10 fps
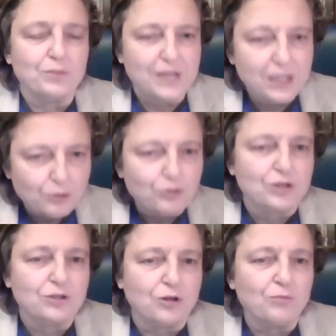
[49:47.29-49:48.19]
They
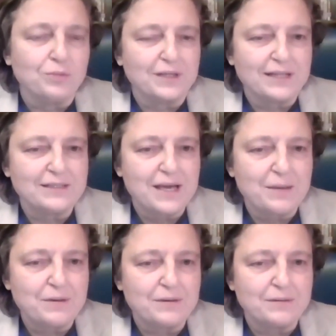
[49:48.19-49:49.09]
look globally and
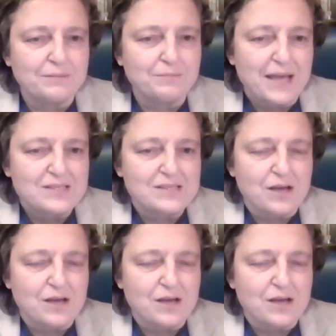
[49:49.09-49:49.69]
they base